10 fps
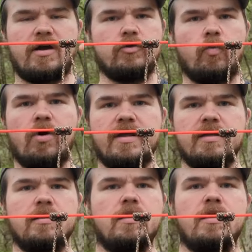how you want
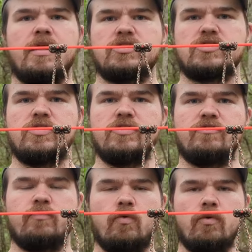it. It's good
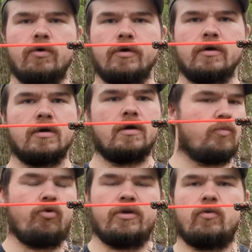for
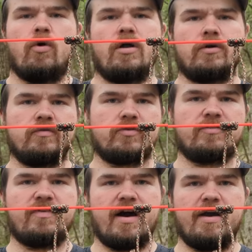boiling water over
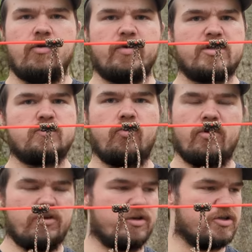a fire. When it's
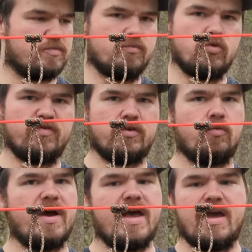boiling, you can just move it
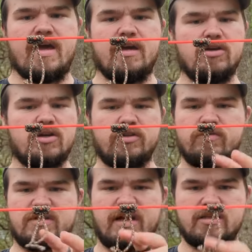away. You could
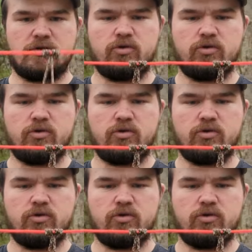use it as